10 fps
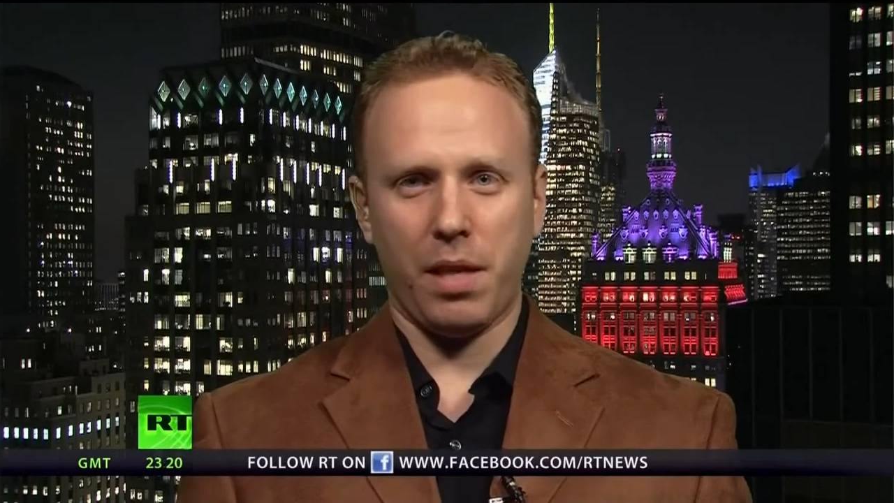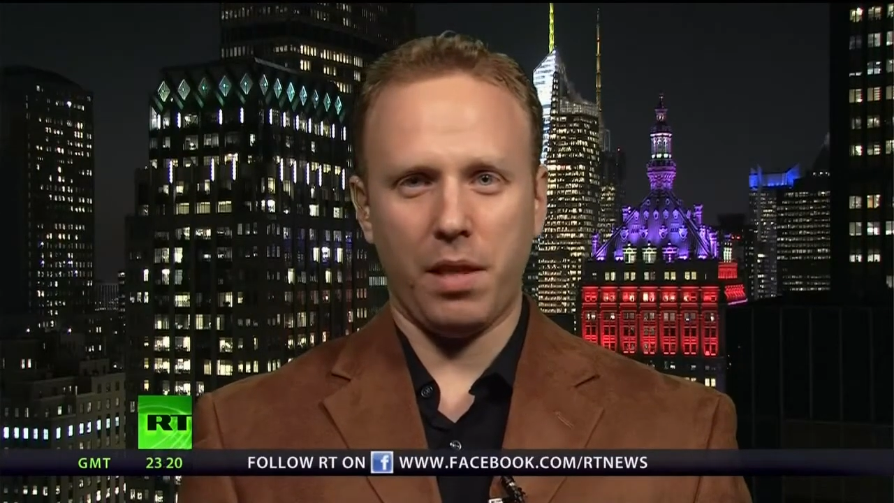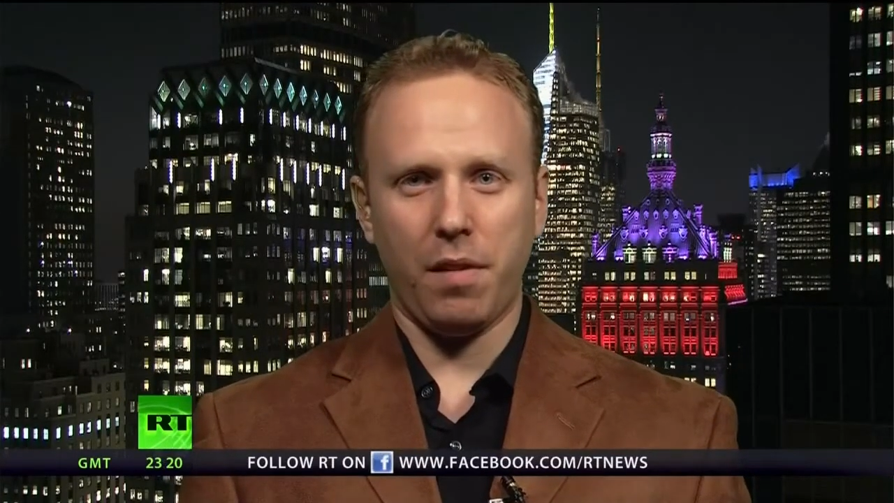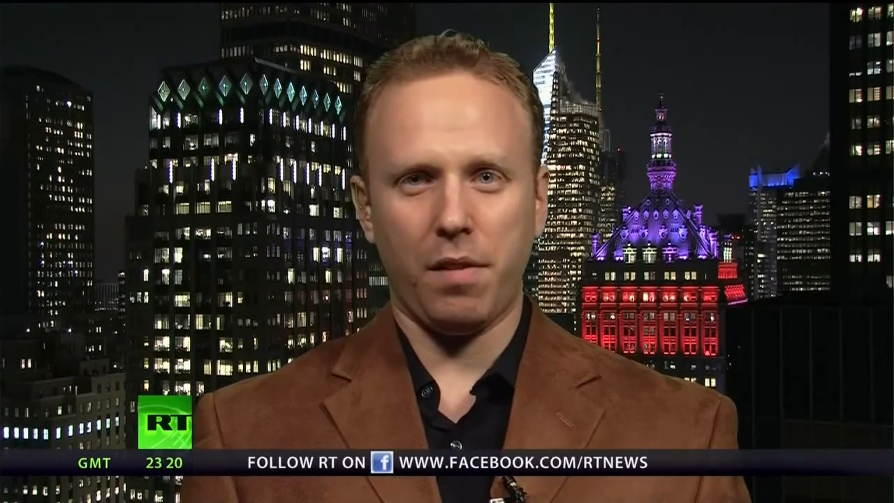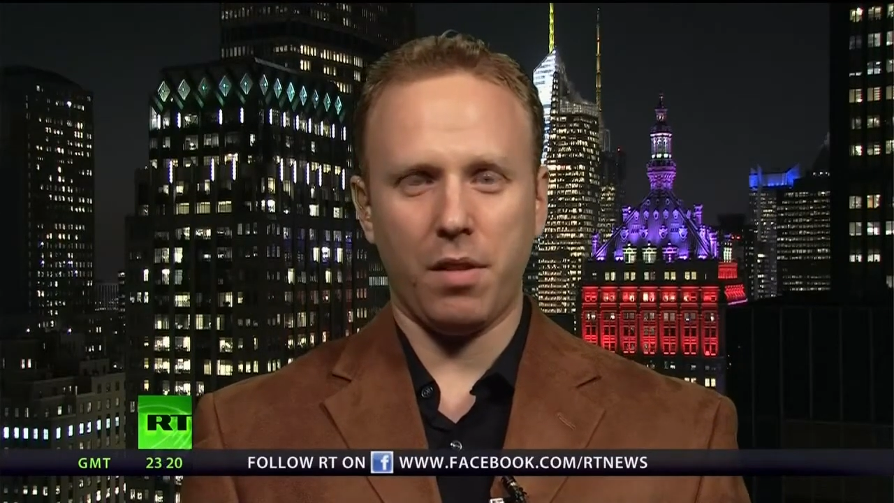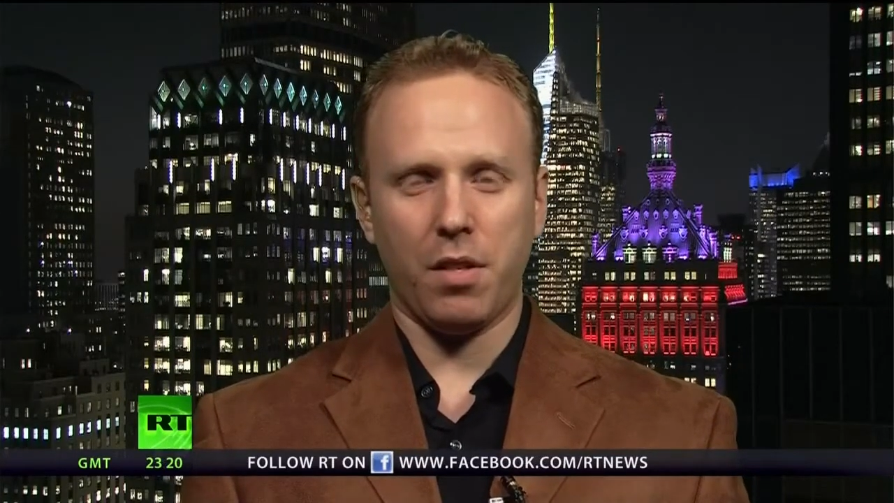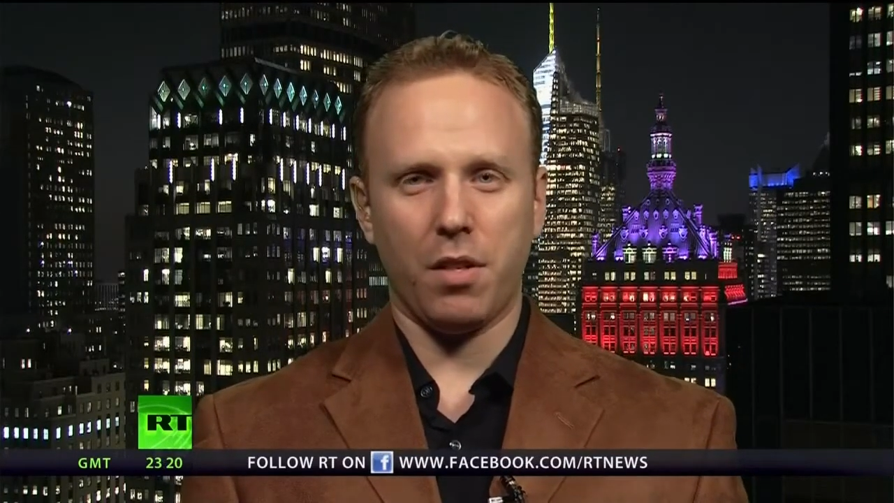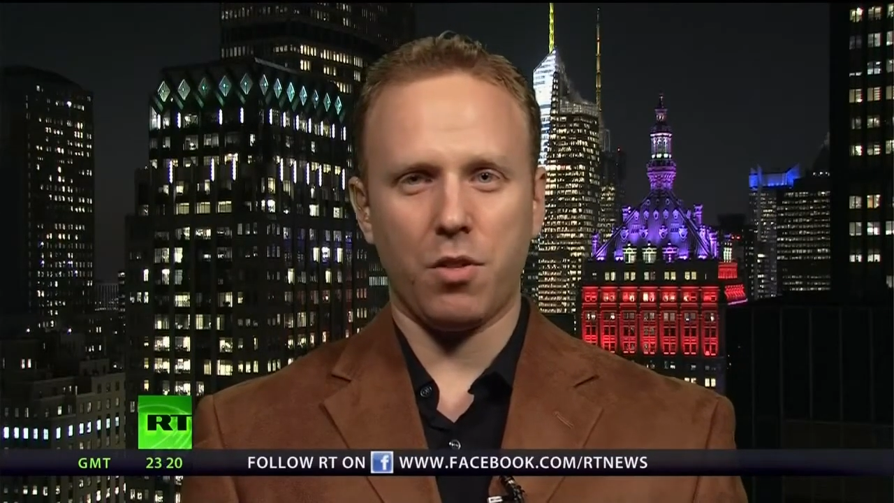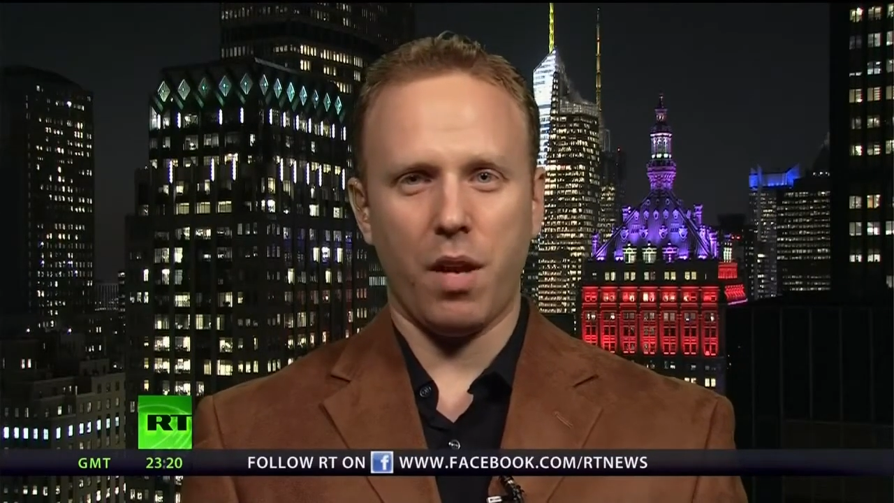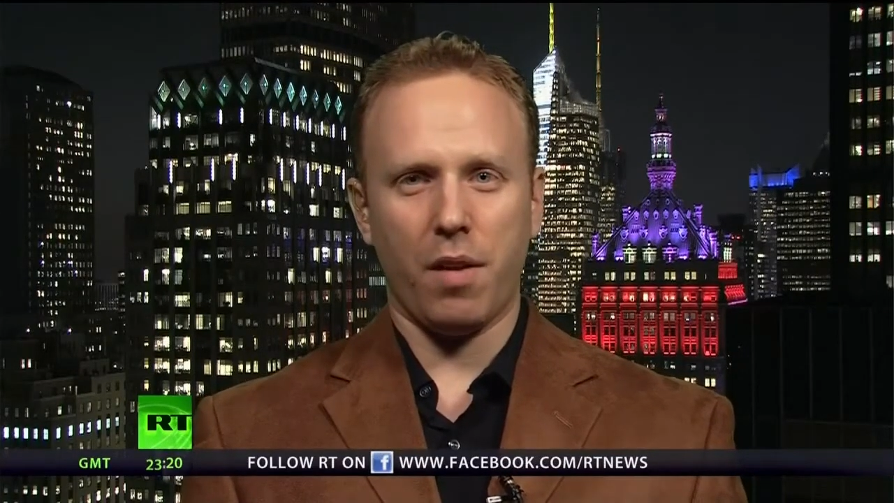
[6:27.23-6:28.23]
listened to
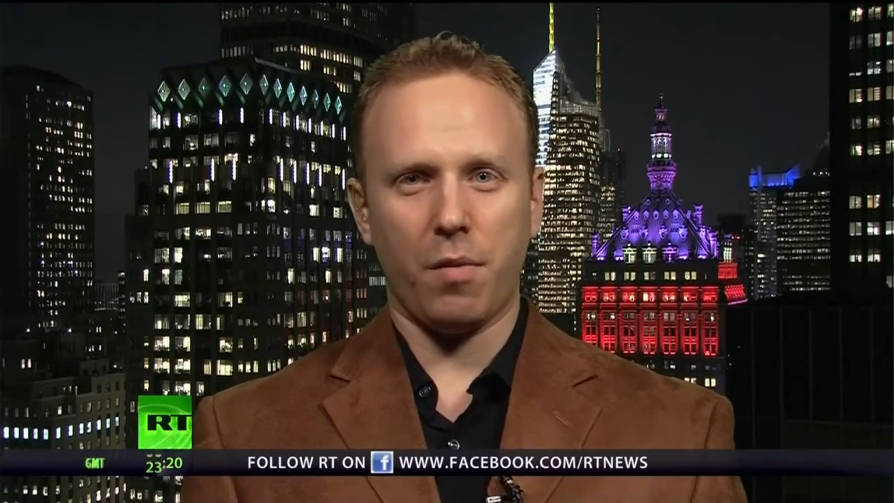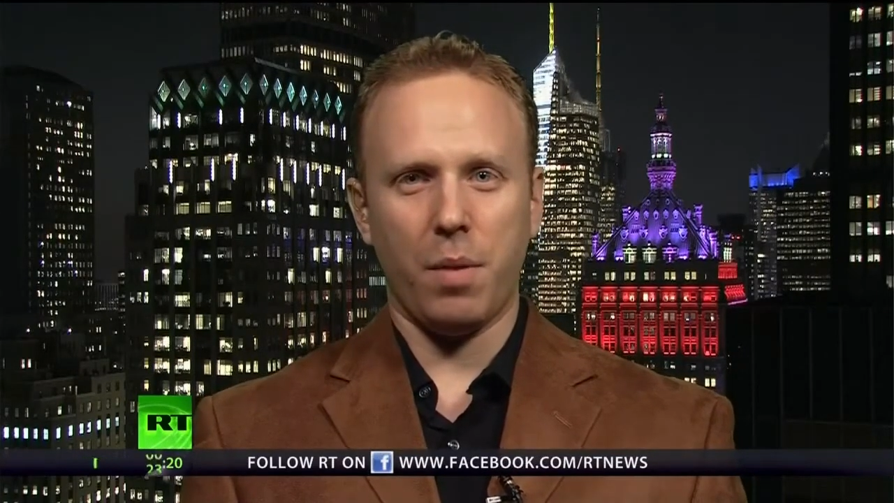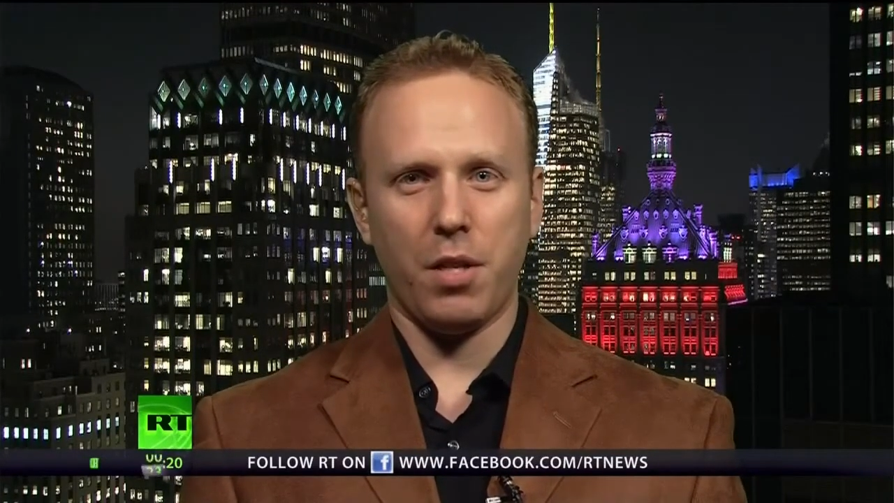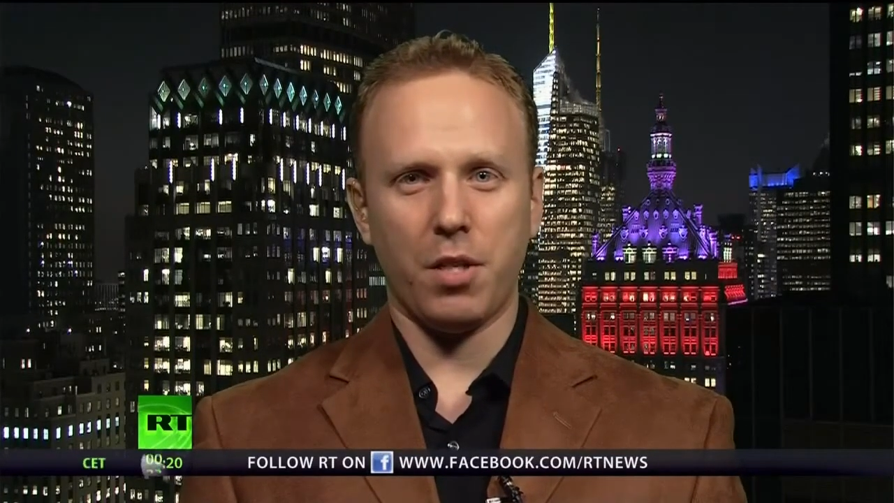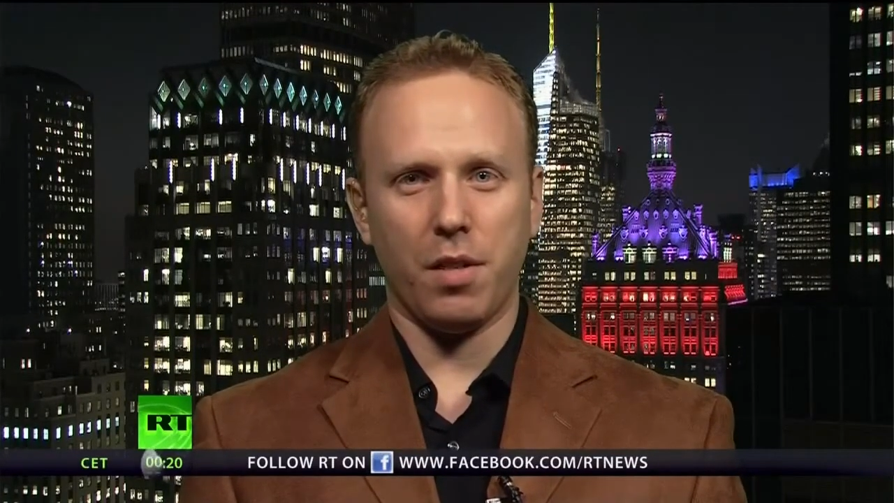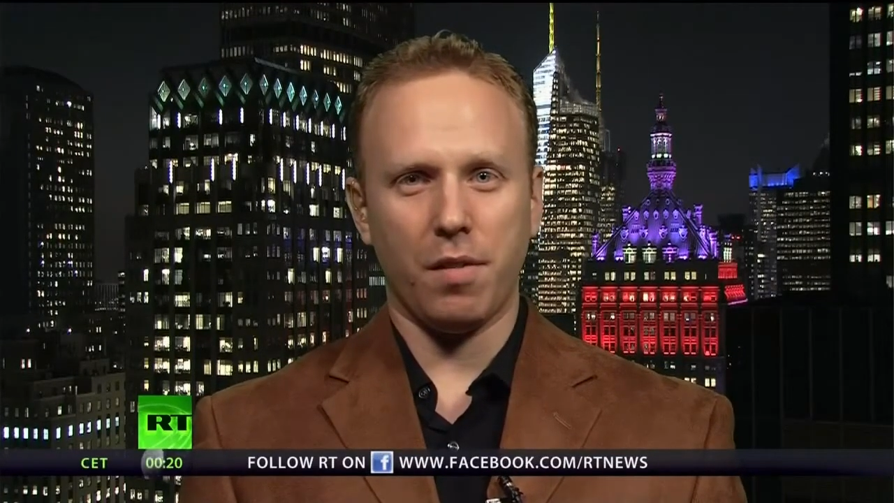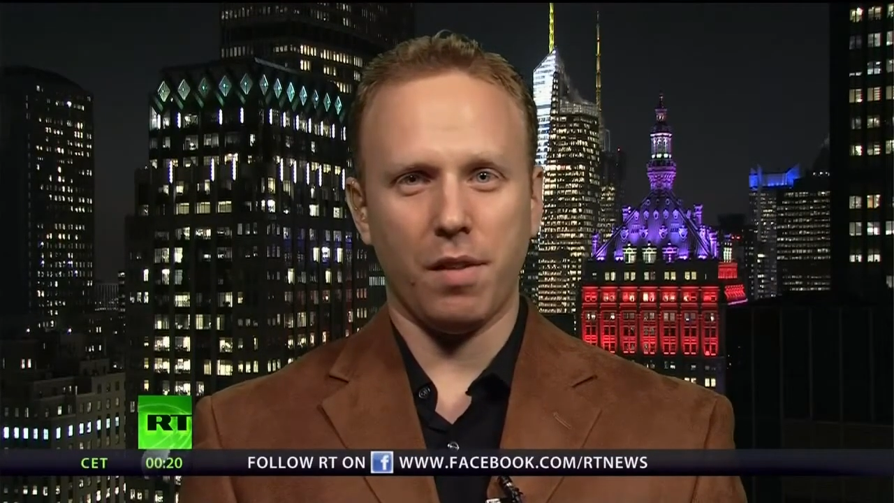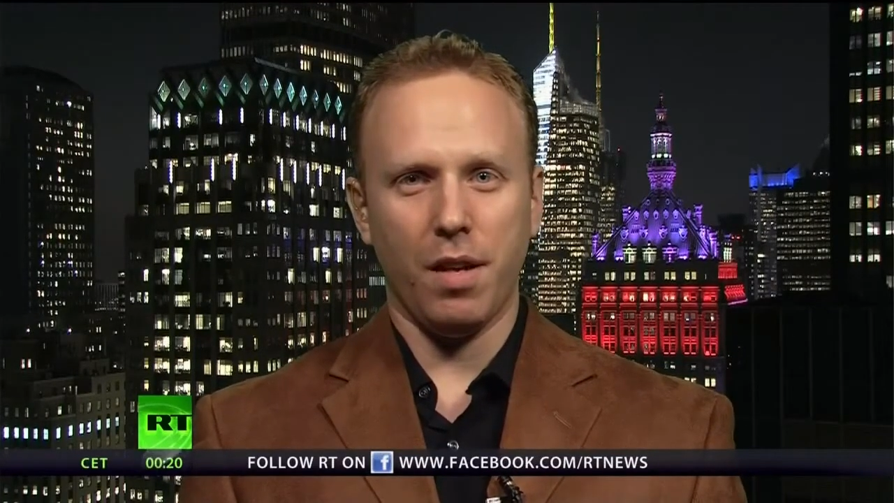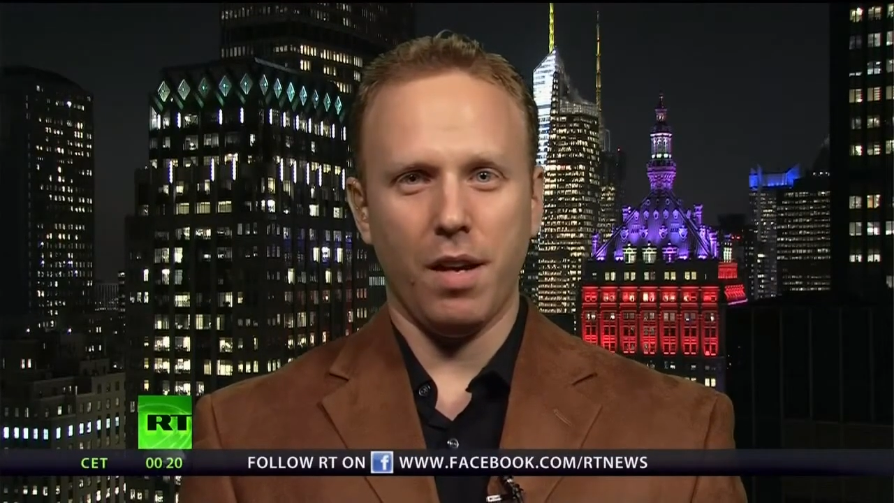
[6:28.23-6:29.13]
the transmissions,